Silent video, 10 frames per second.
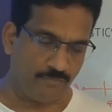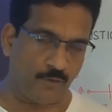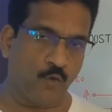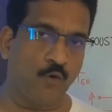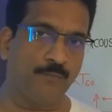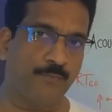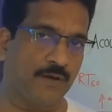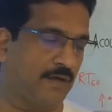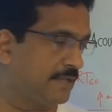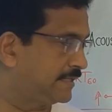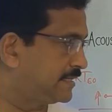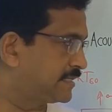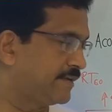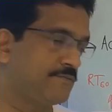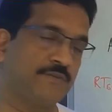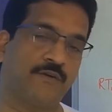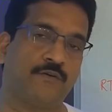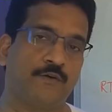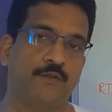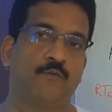Hope this gives
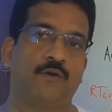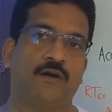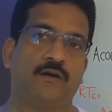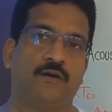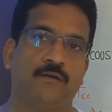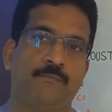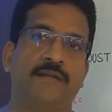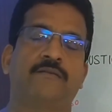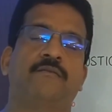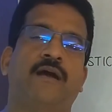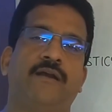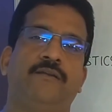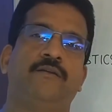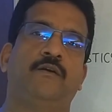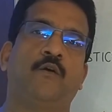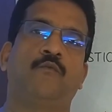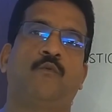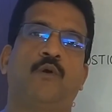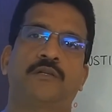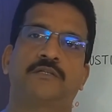you a better idea of
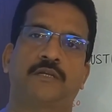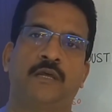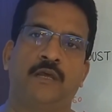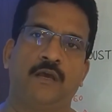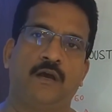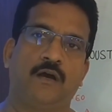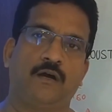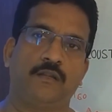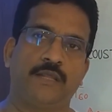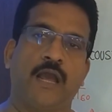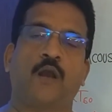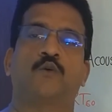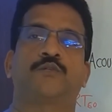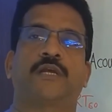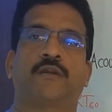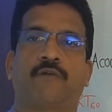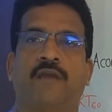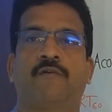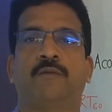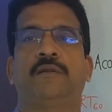what the acoustic
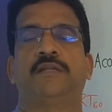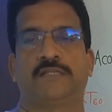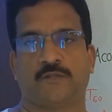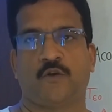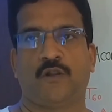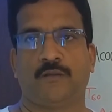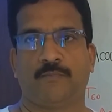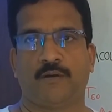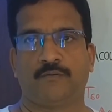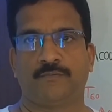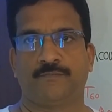requirement is all about.